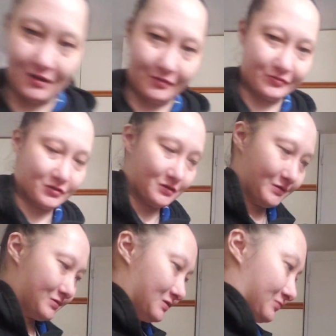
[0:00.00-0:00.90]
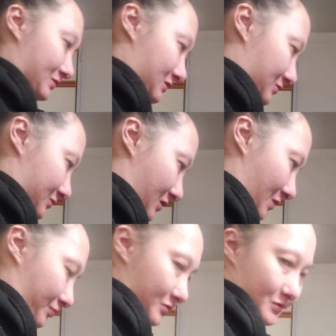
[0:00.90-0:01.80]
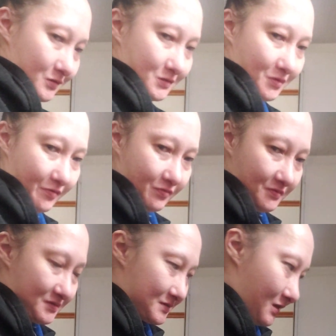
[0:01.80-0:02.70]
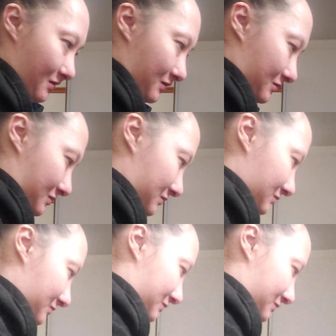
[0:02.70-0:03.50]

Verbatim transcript: after these videos are uploaded because my phone's dying too,